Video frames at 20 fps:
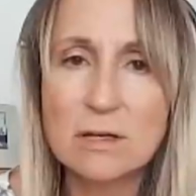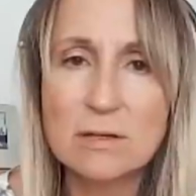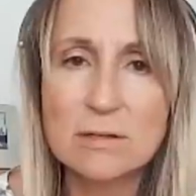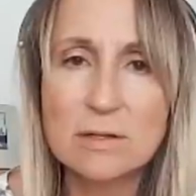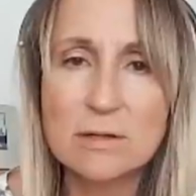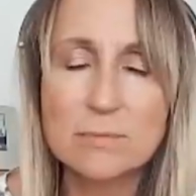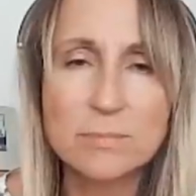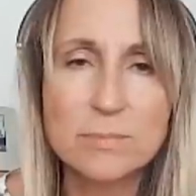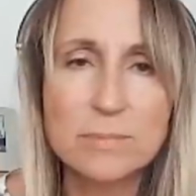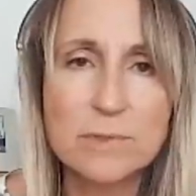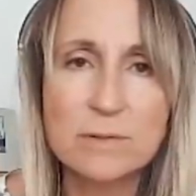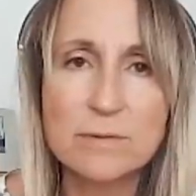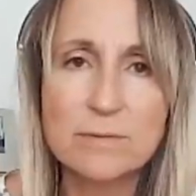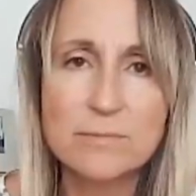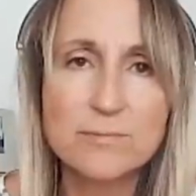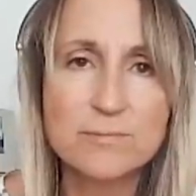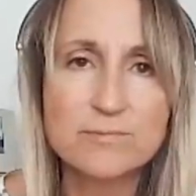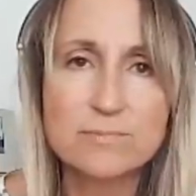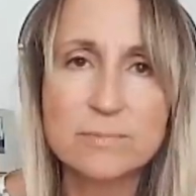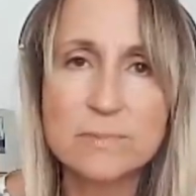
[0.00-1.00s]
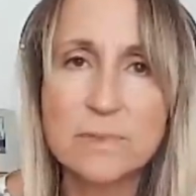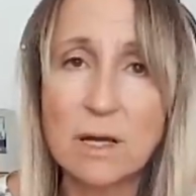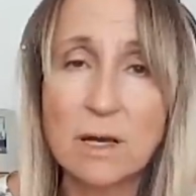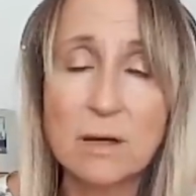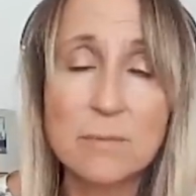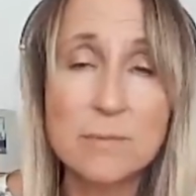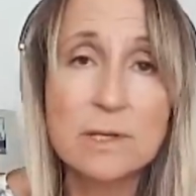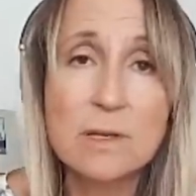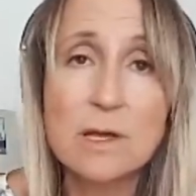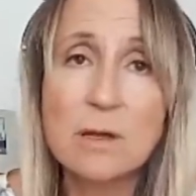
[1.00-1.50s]
I
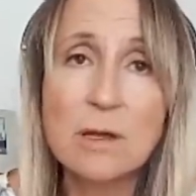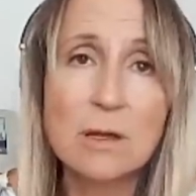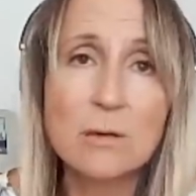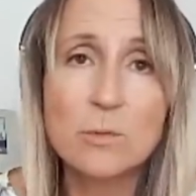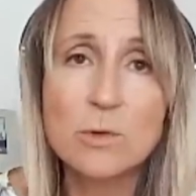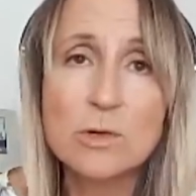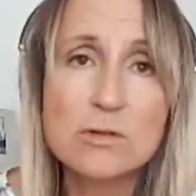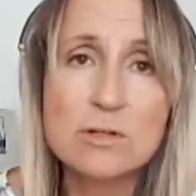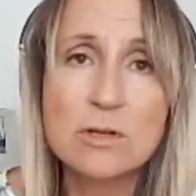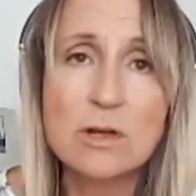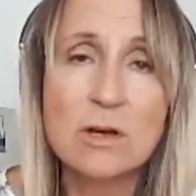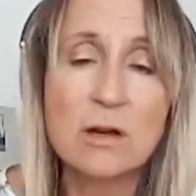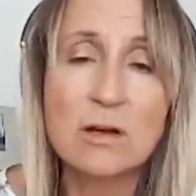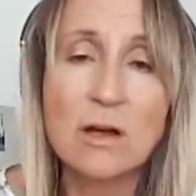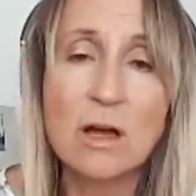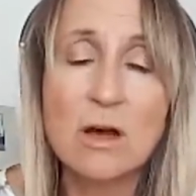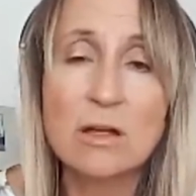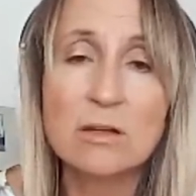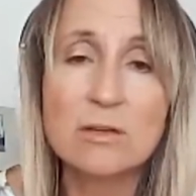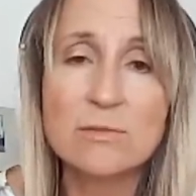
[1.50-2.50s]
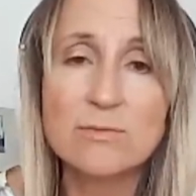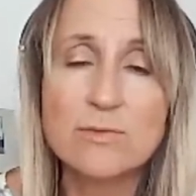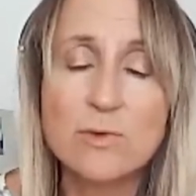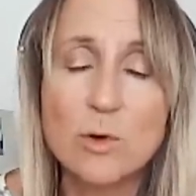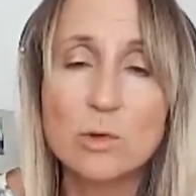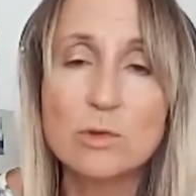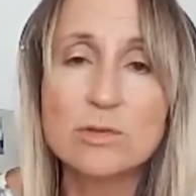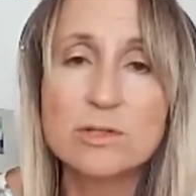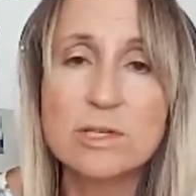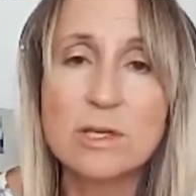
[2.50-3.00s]
can't
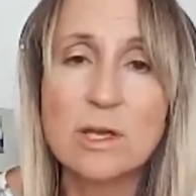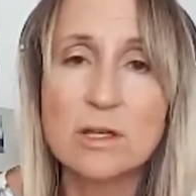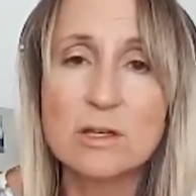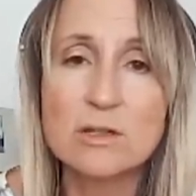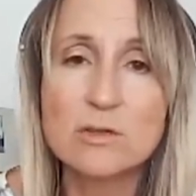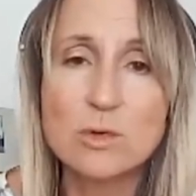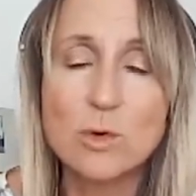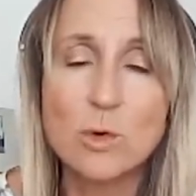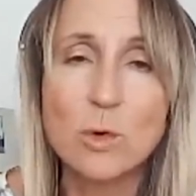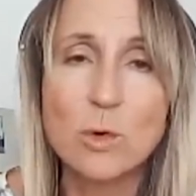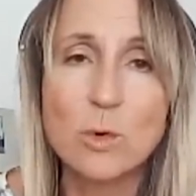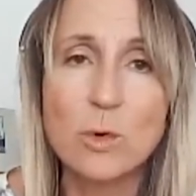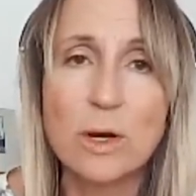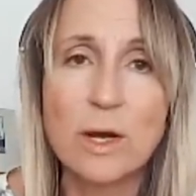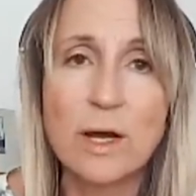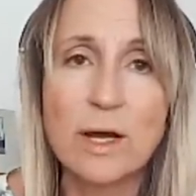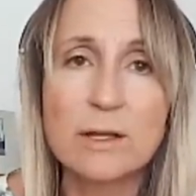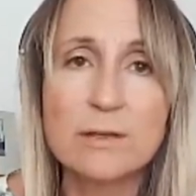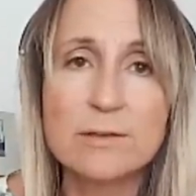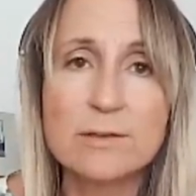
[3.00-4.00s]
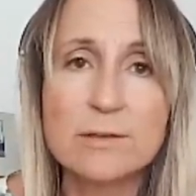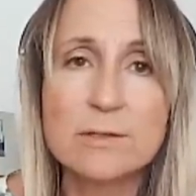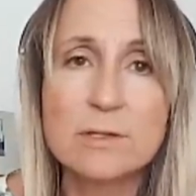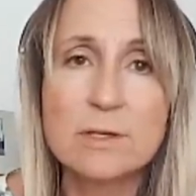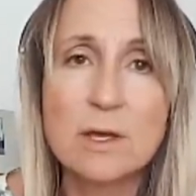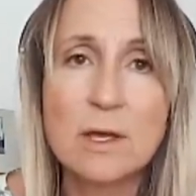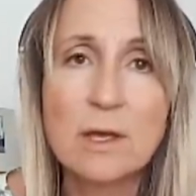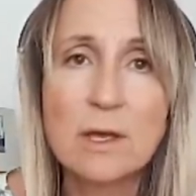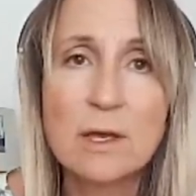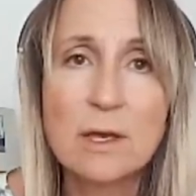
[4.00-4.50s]
fault it at all. And
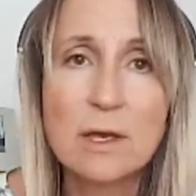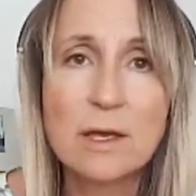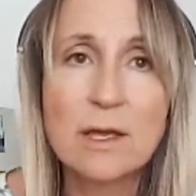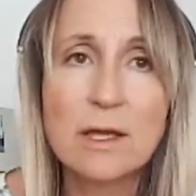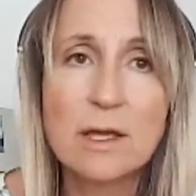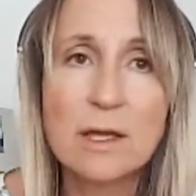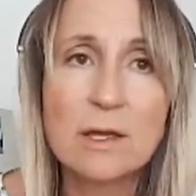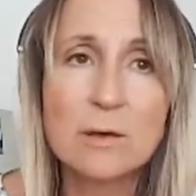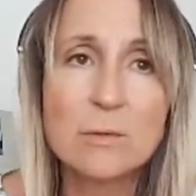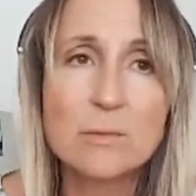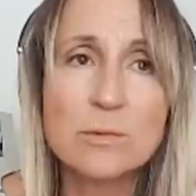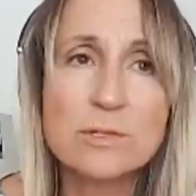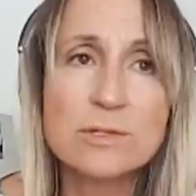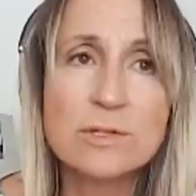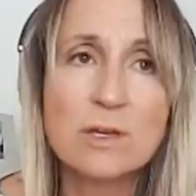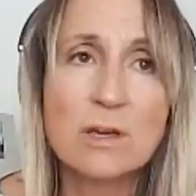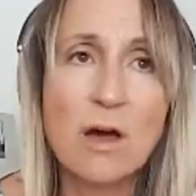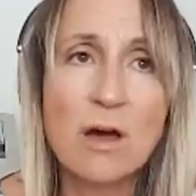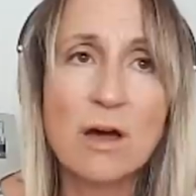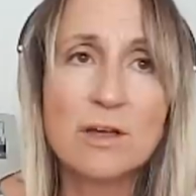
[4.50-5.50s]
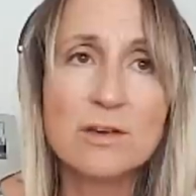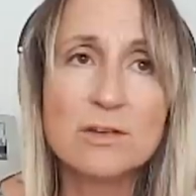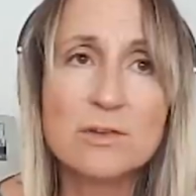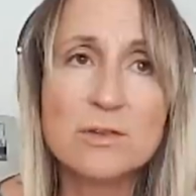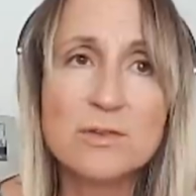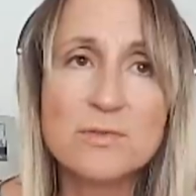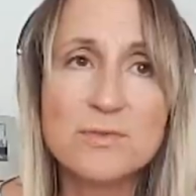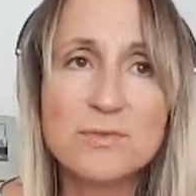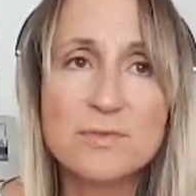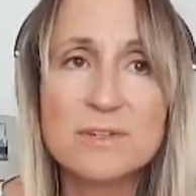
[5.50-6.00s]
it was kind
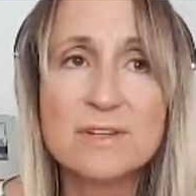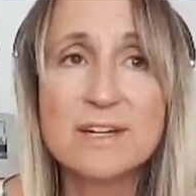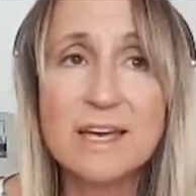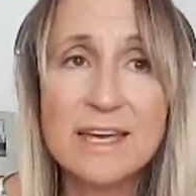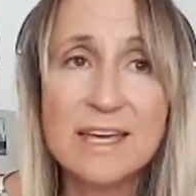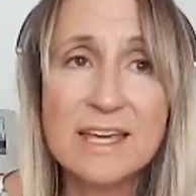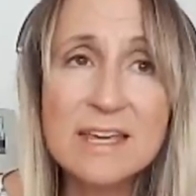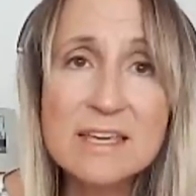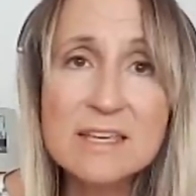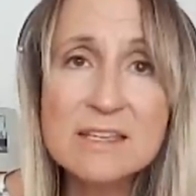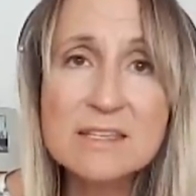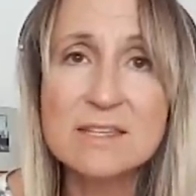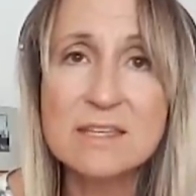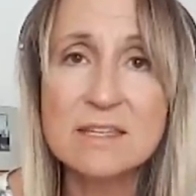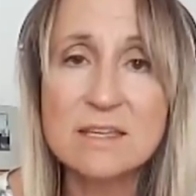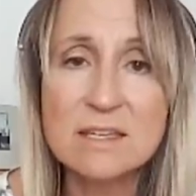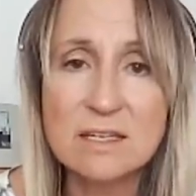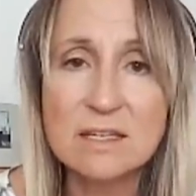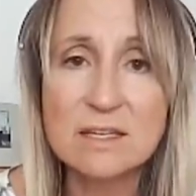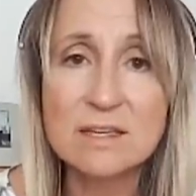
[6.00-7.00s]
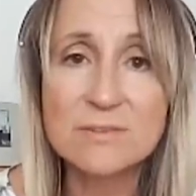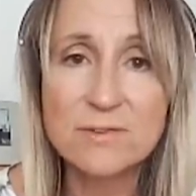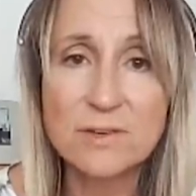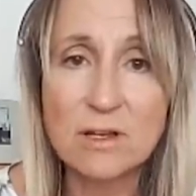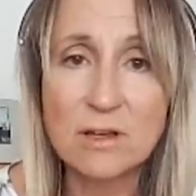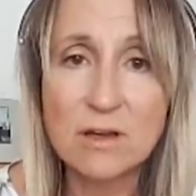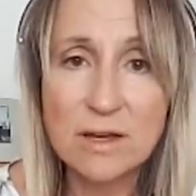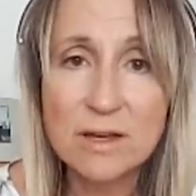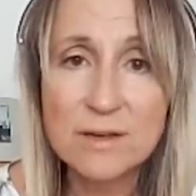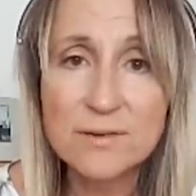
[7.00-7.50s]
of easy, if you
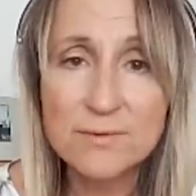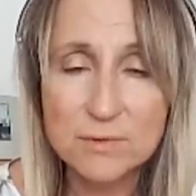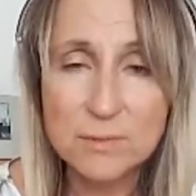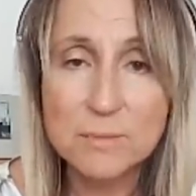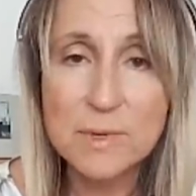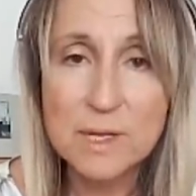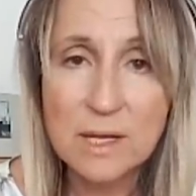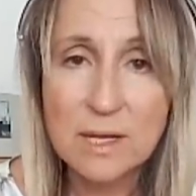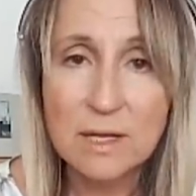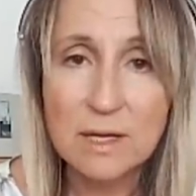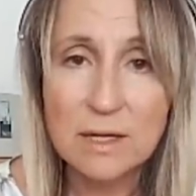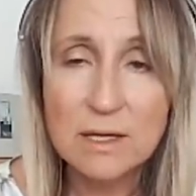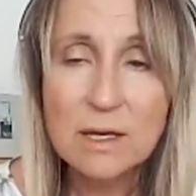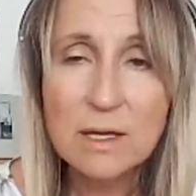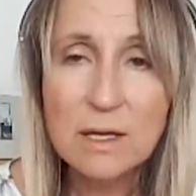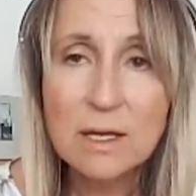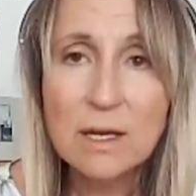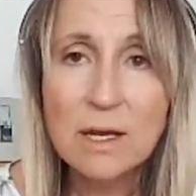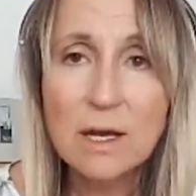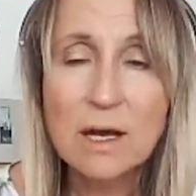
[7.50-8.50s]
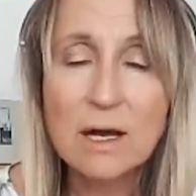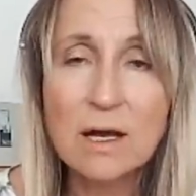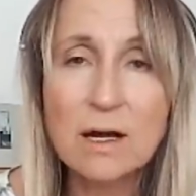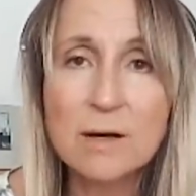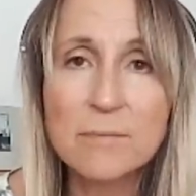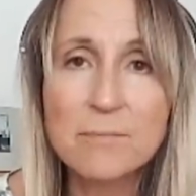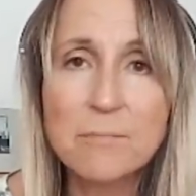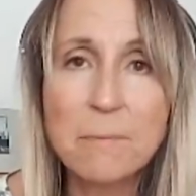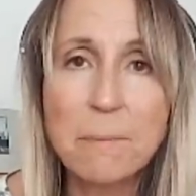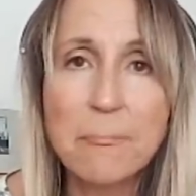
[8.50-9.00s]
like, for me.
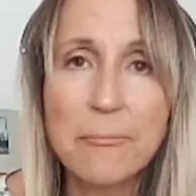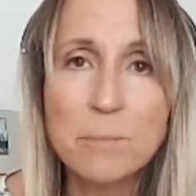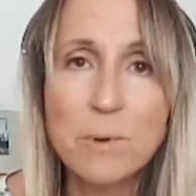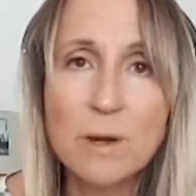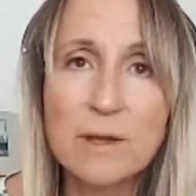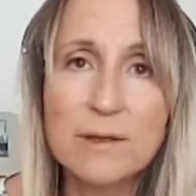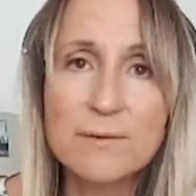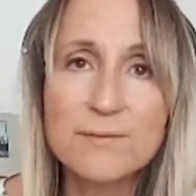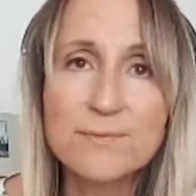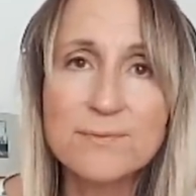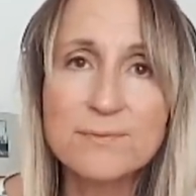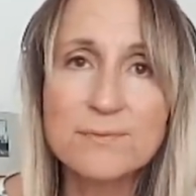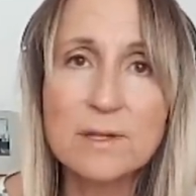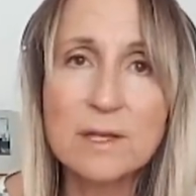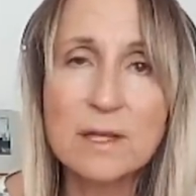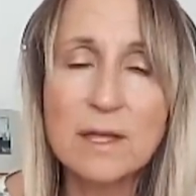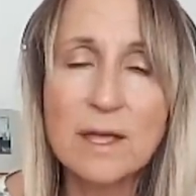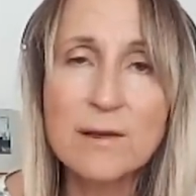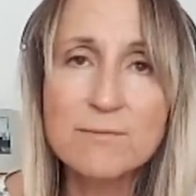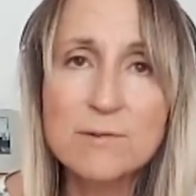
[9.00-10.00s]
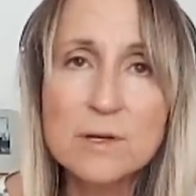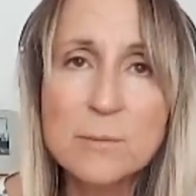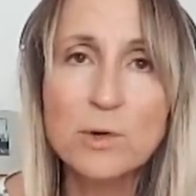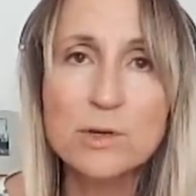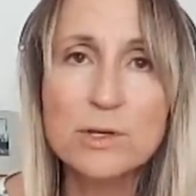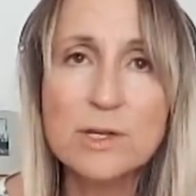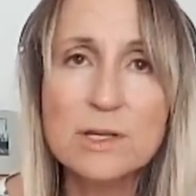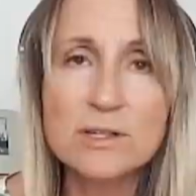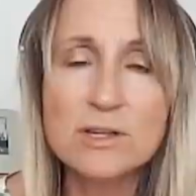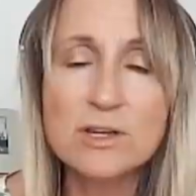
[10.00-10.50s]
But if
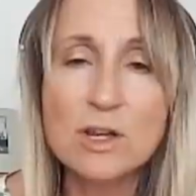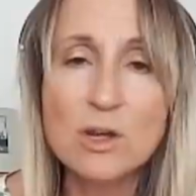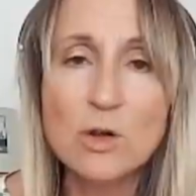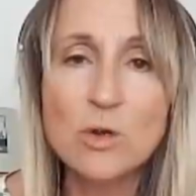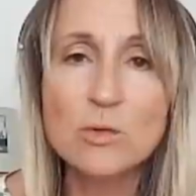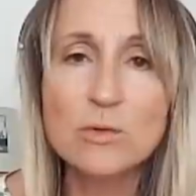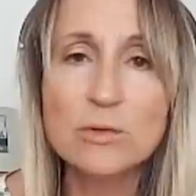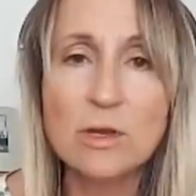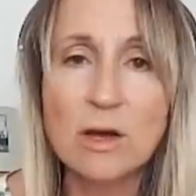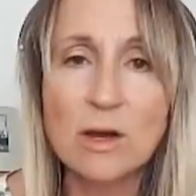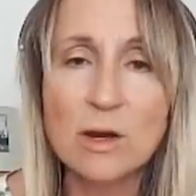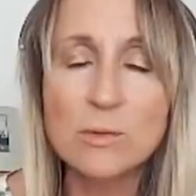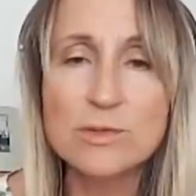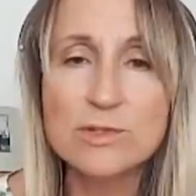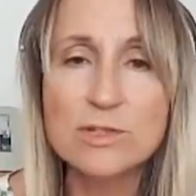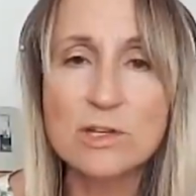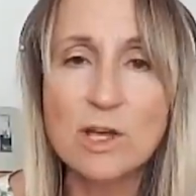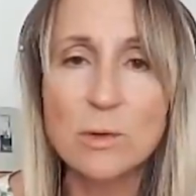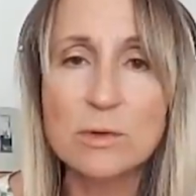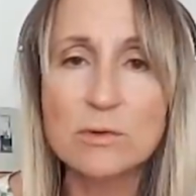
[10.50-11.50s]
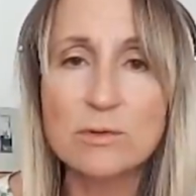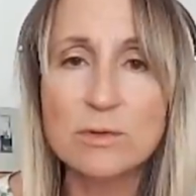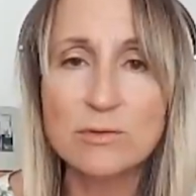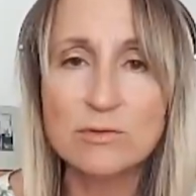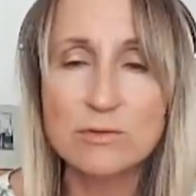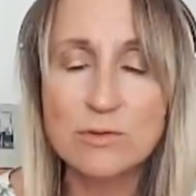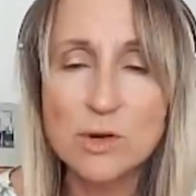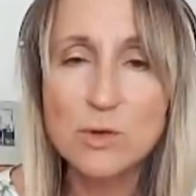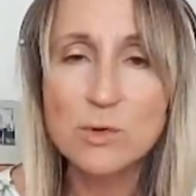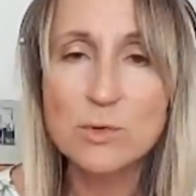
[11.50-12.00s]
everybody had known that I was going
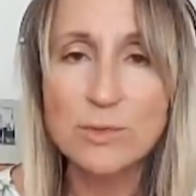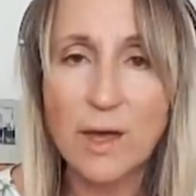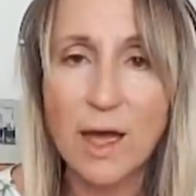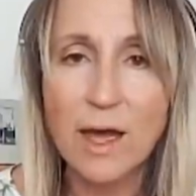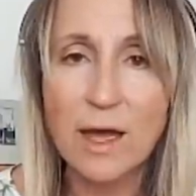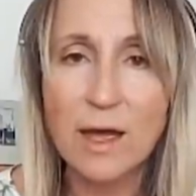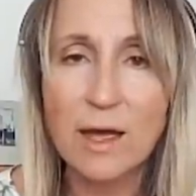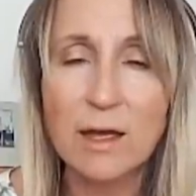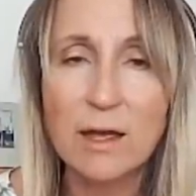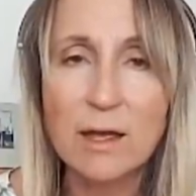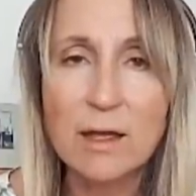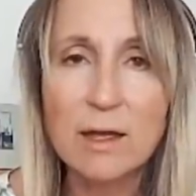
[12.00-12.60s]
through that,